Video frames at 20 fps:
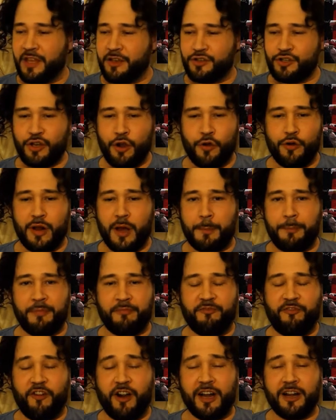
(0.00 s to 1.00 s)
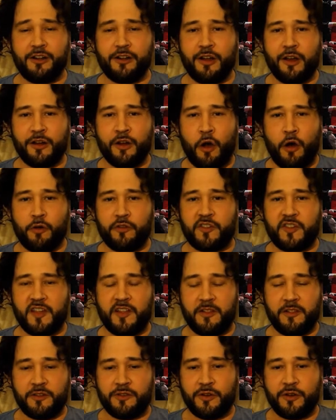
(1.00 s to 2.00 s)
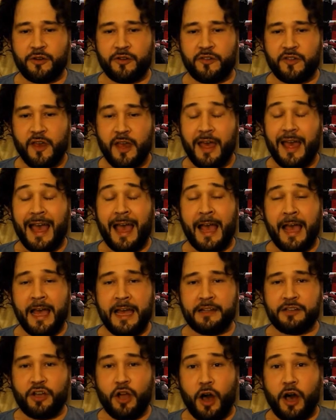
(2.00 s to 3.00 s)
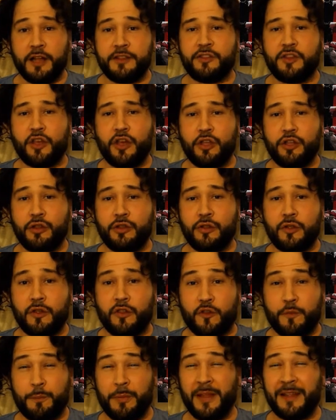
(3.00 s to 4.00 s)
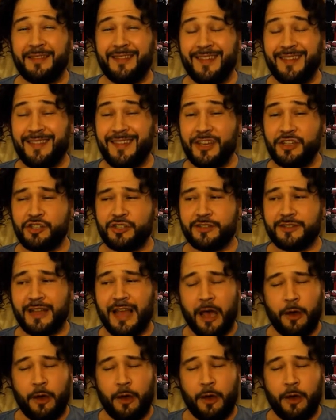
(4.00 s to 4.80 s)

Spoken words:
Showed up and fired on all cylinders and got the split decision.